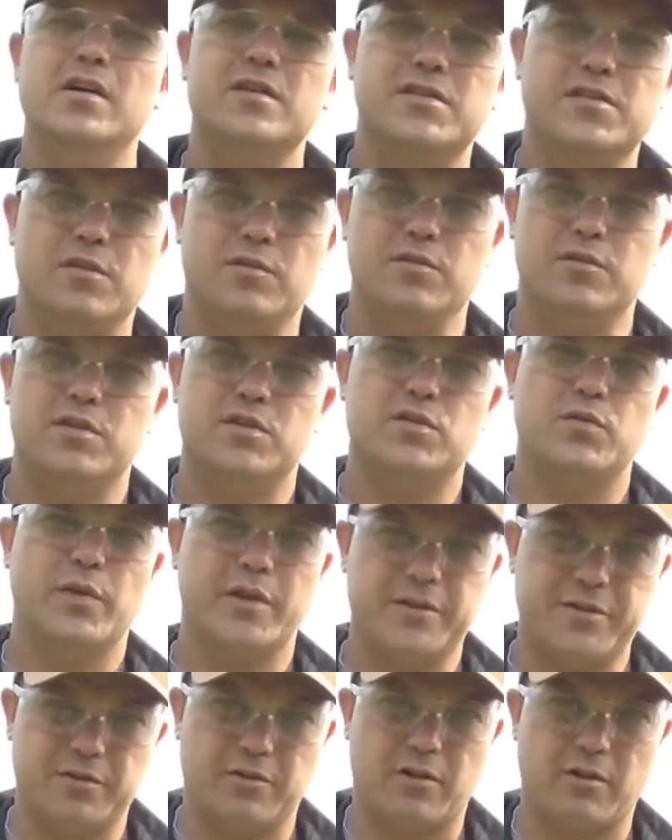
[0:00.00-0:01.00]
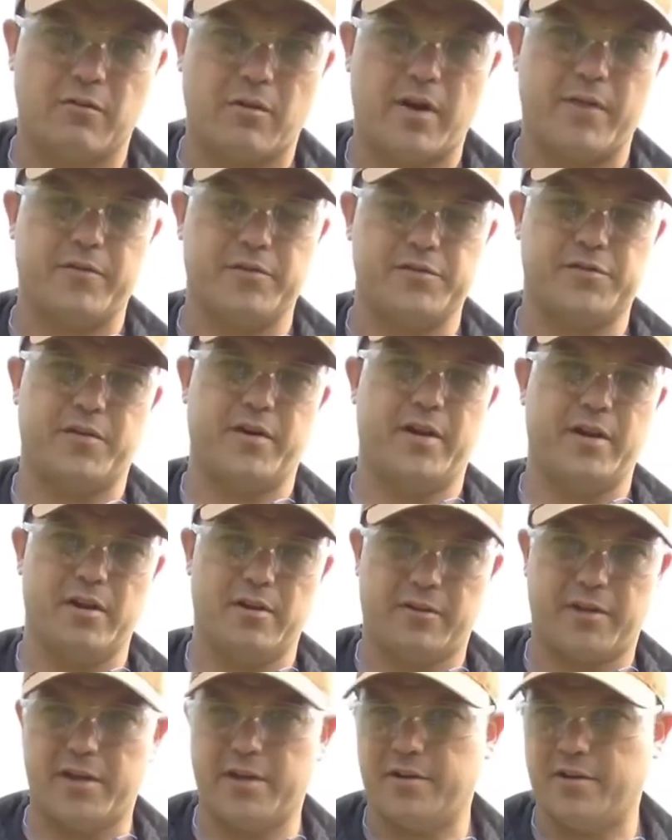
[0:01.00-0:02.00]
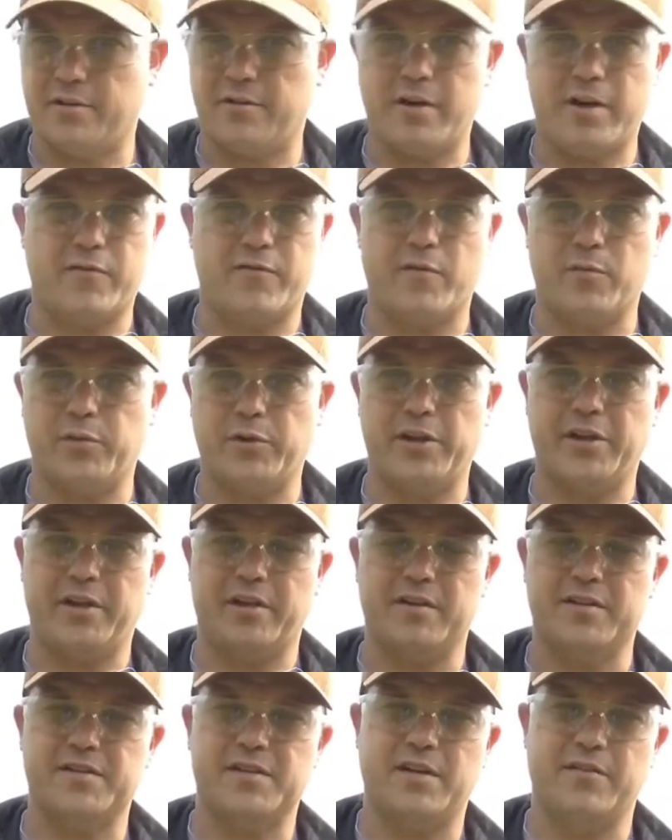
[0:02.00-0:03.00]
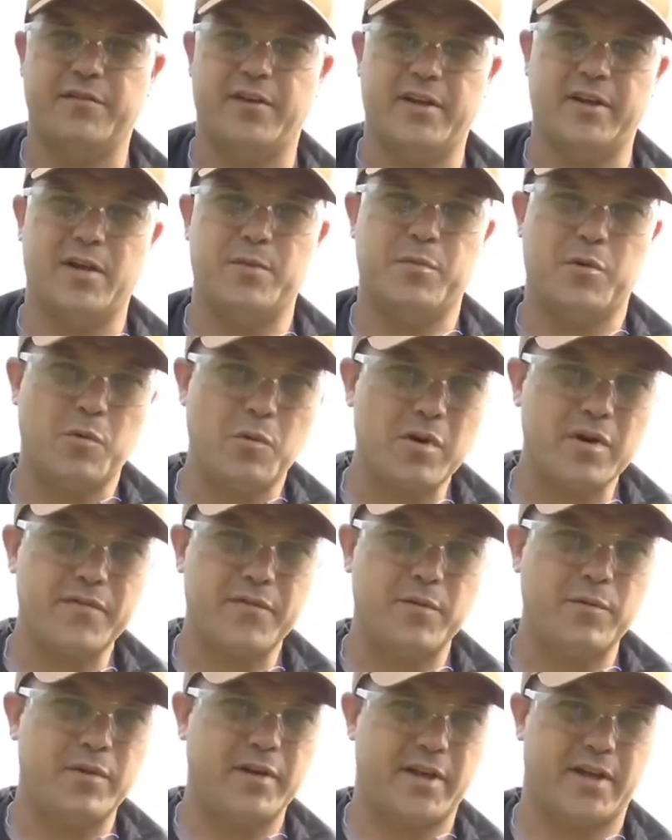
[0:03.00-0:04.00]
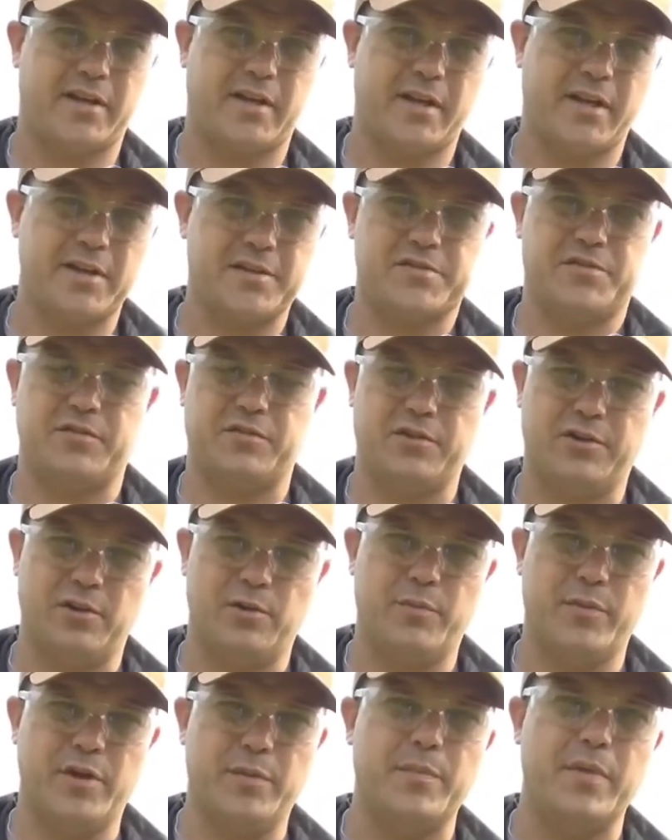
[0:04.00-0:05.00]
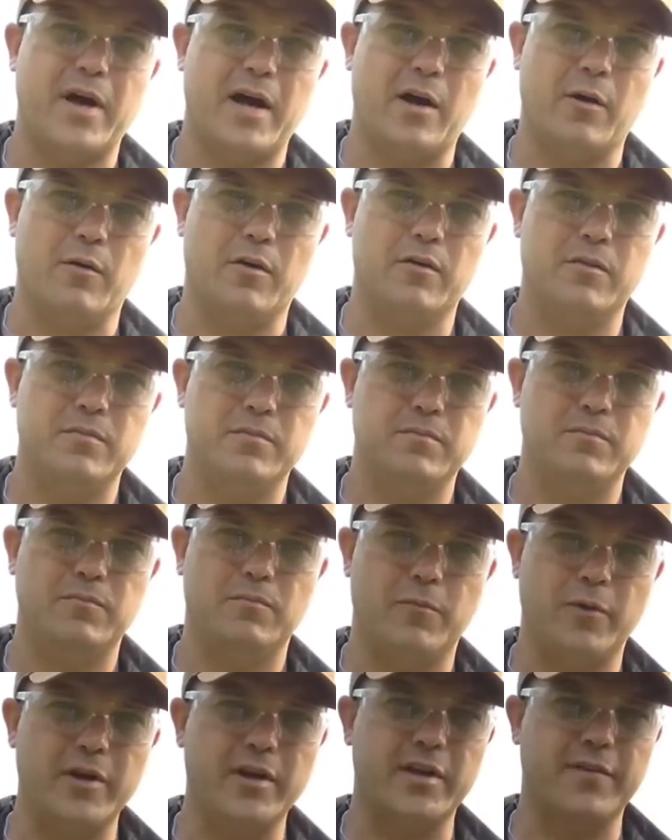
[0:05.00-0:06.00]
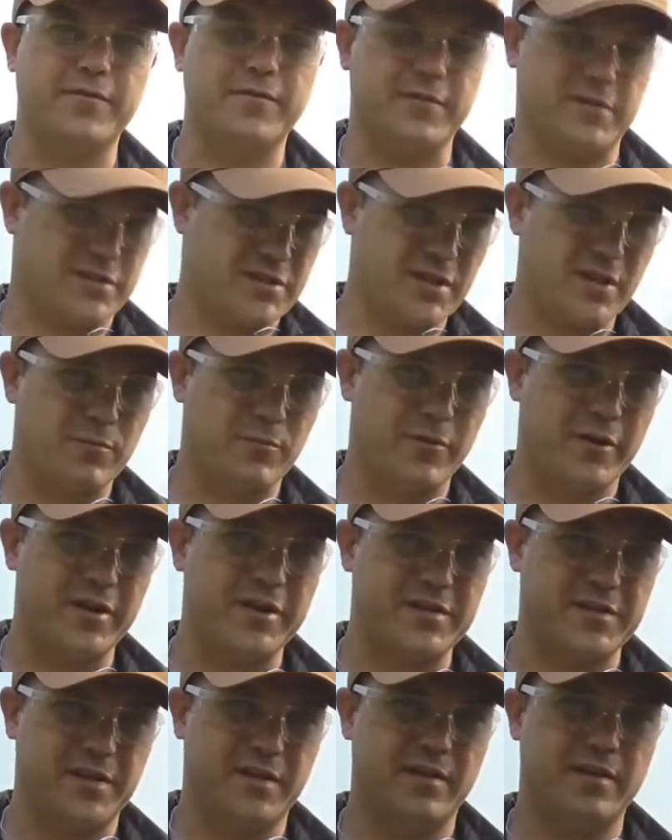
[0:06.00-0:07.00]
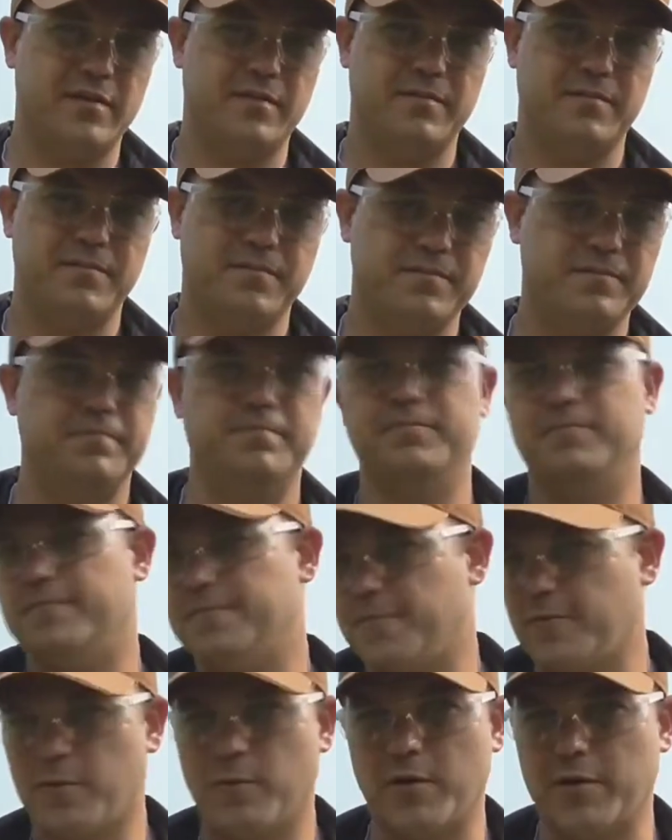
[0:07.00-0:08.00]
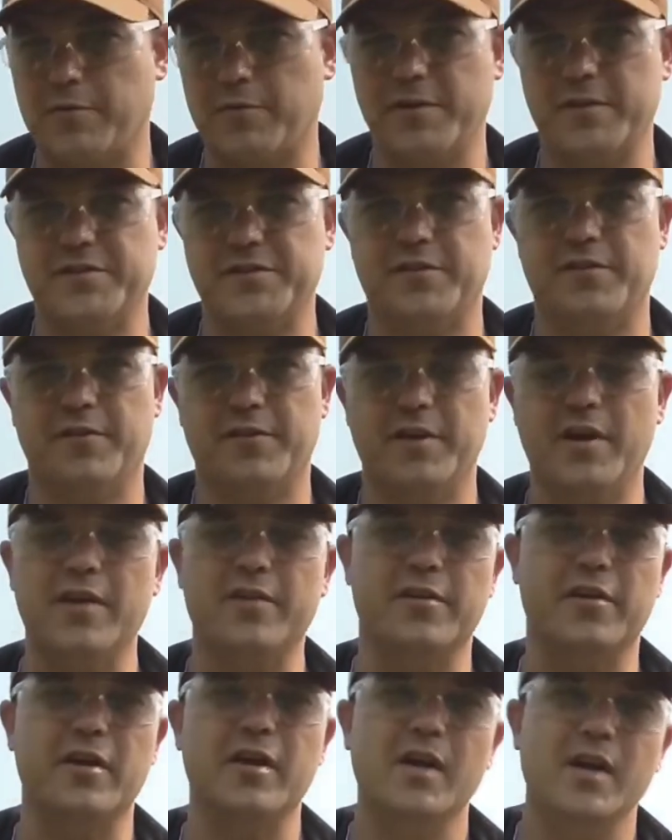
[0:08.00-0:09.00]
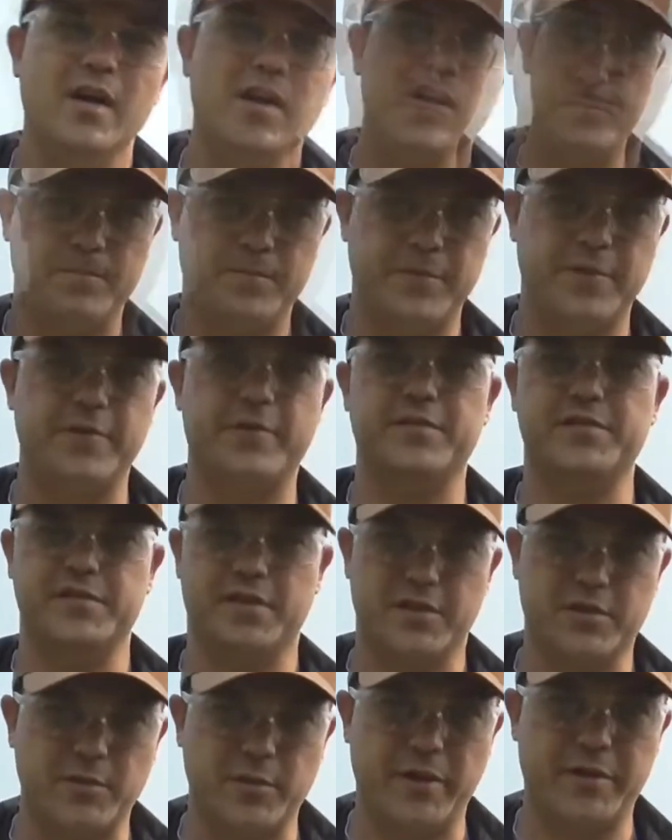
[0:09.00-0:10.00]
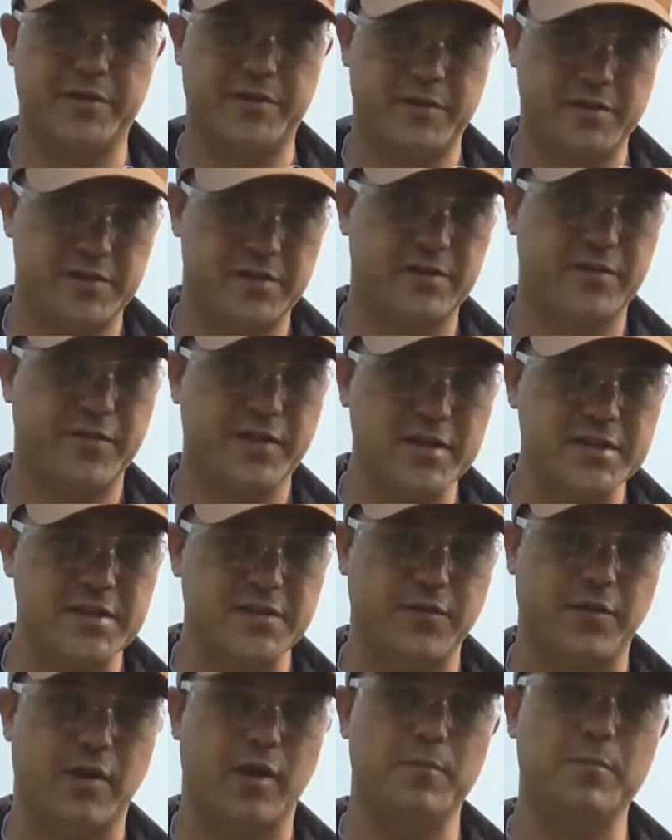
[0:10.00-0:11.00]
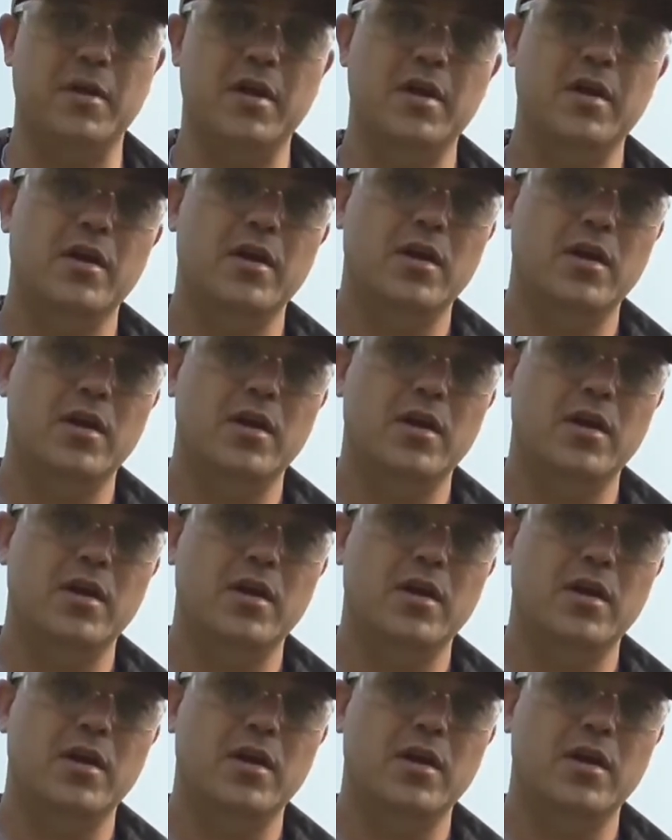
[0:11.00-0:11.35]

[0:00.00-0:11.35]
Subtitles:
So 22 long rifle is great. Okay, they're great for plinking and stuff like that. But what if you want to get that extra little bit of power? What if for some reason, for one reason or another, you're using a 22 as a defensive arm?